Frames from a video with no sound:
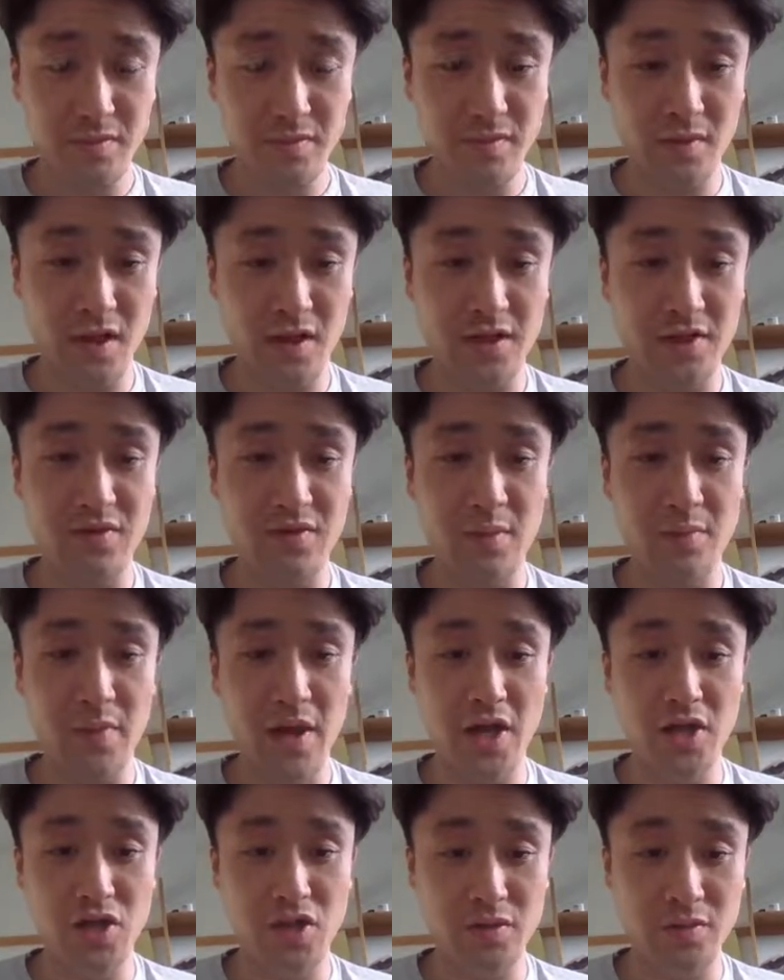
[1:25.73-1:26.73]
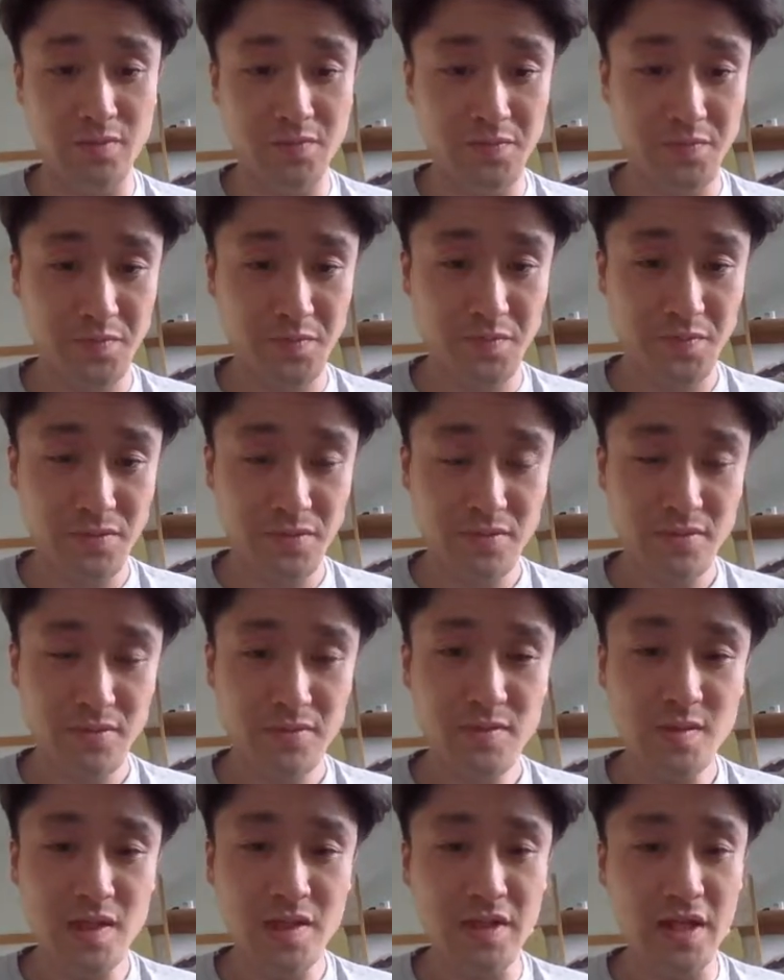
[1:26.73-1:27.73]
the web page,
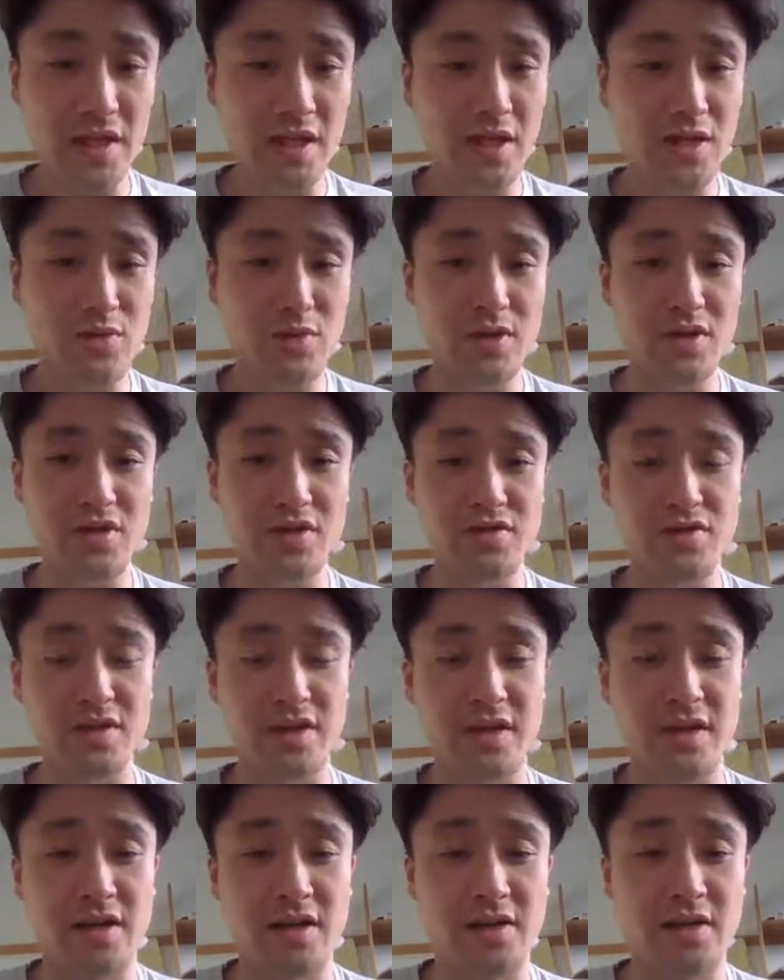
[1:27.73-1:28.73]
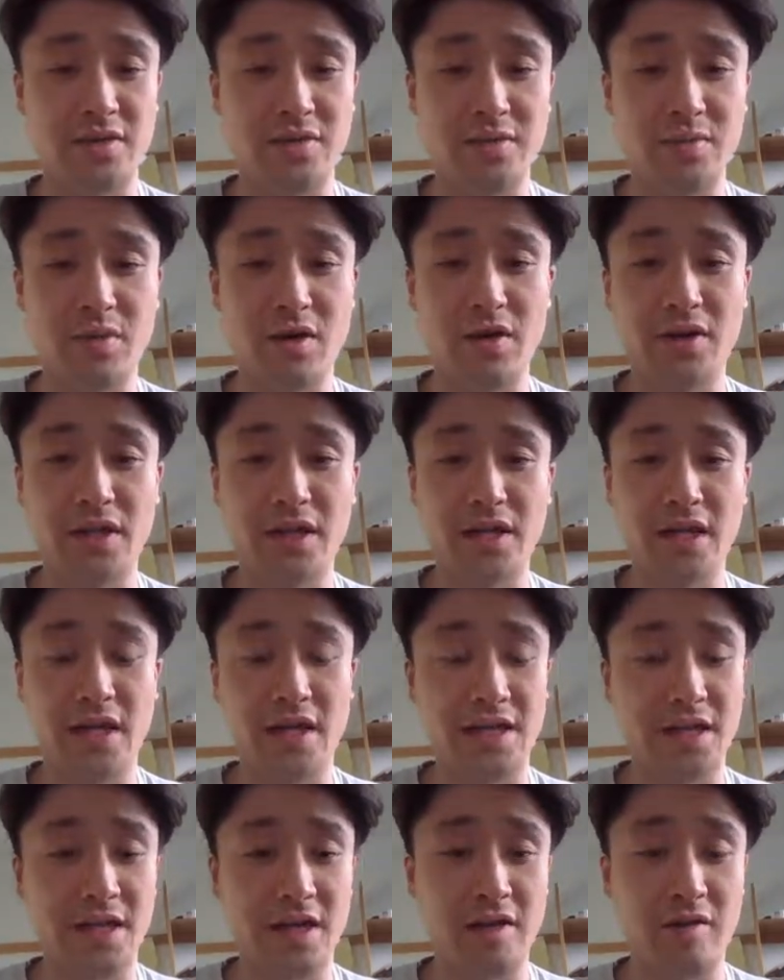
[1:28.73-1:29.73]
then it renders the body,
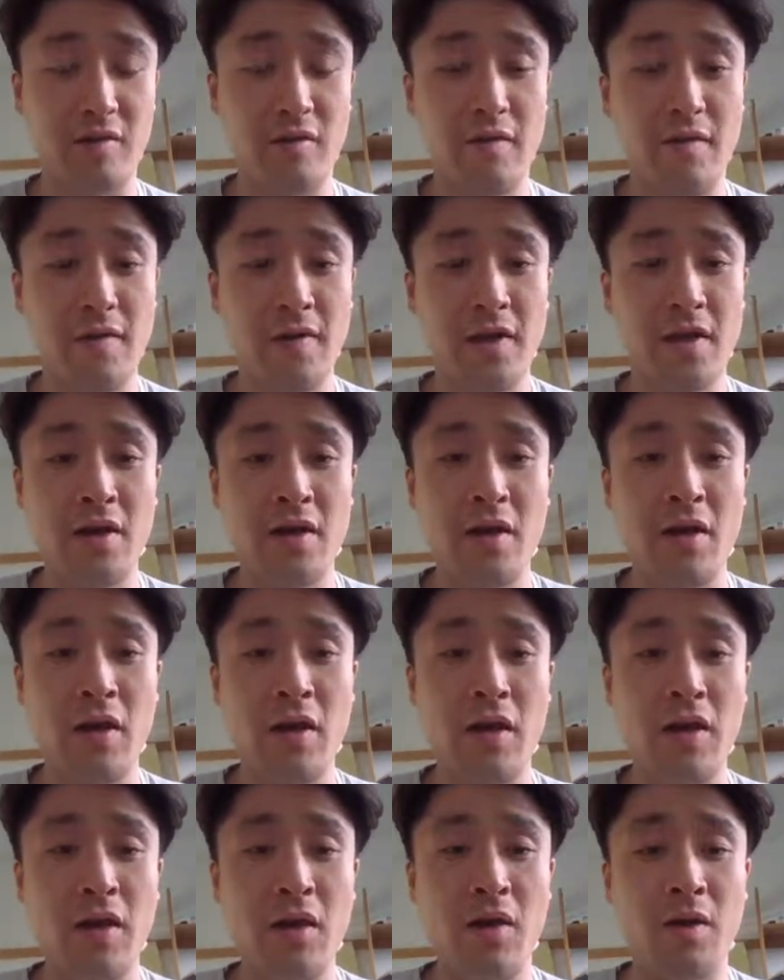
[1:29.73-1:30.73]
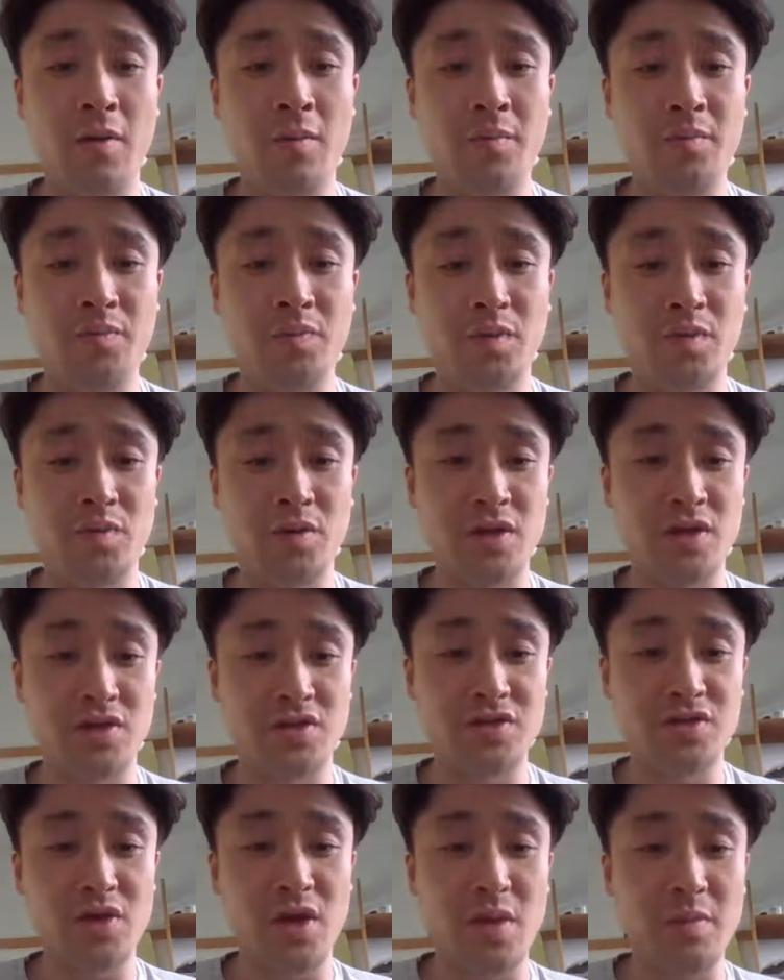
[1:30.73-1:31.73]
and then we just
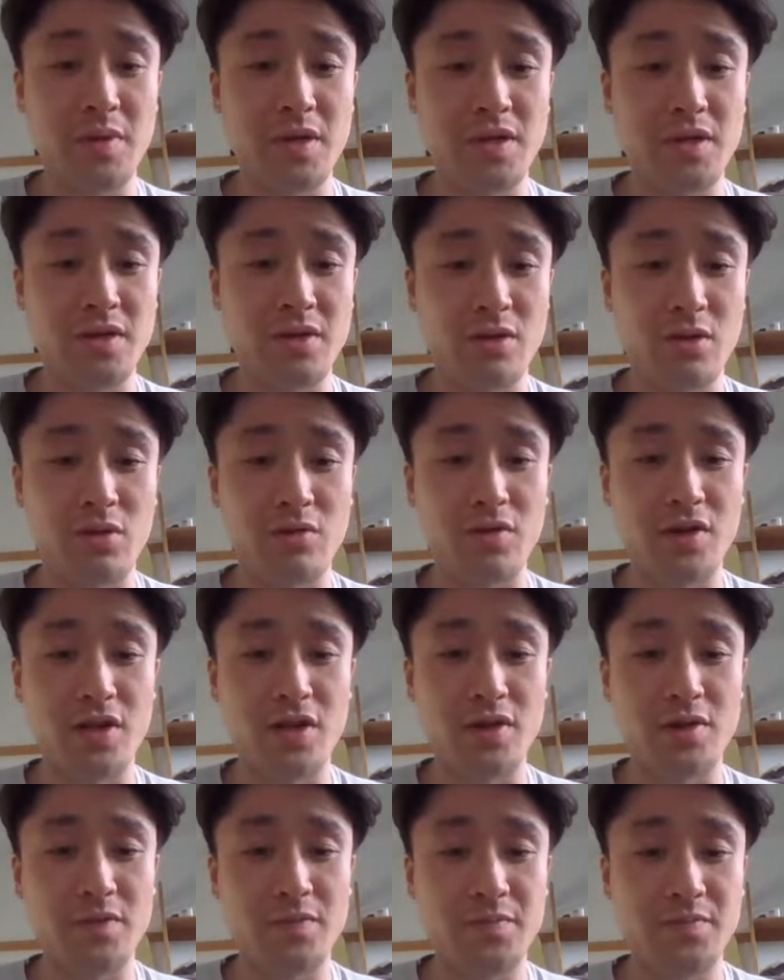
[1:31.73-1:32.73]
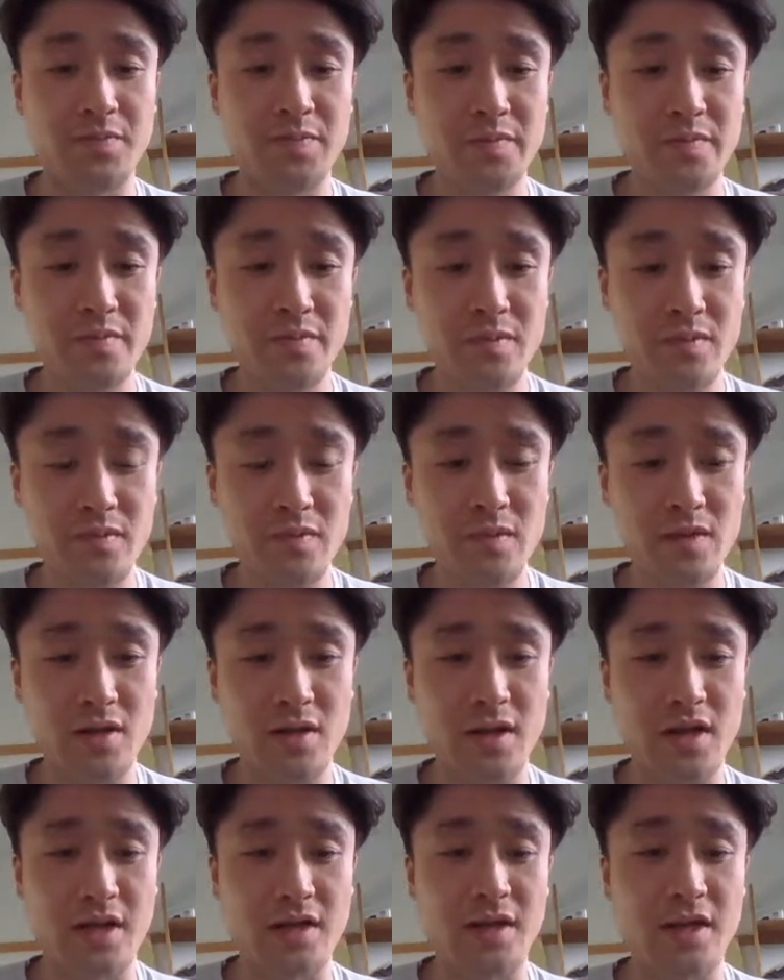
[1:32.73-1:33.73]
scrape it over here
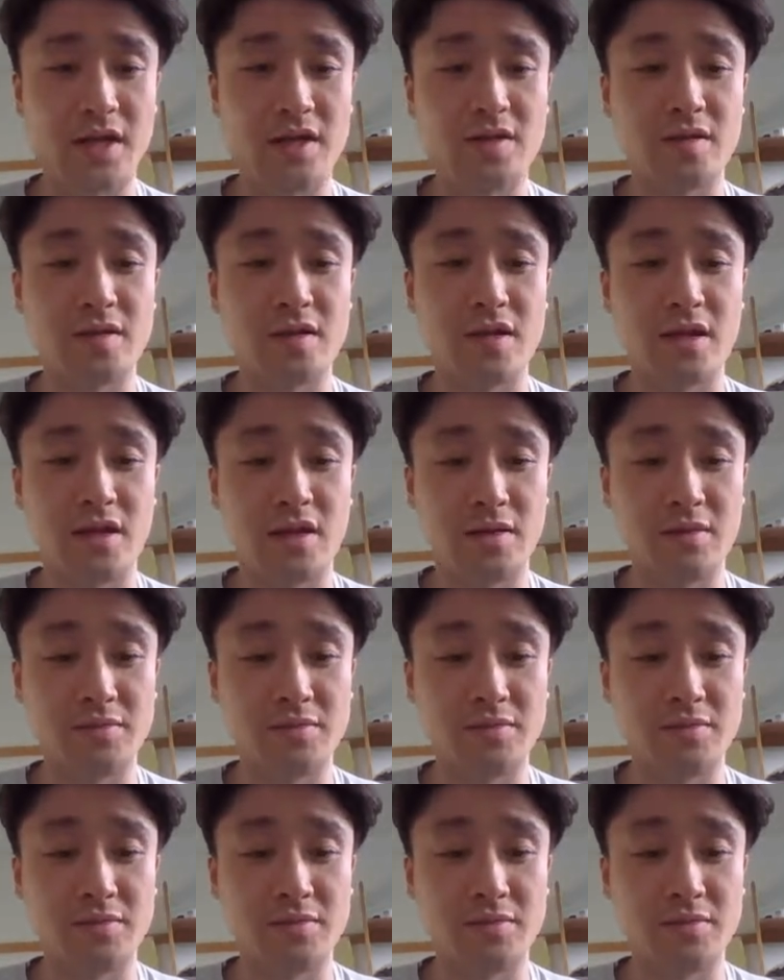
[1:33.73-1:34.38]
and get the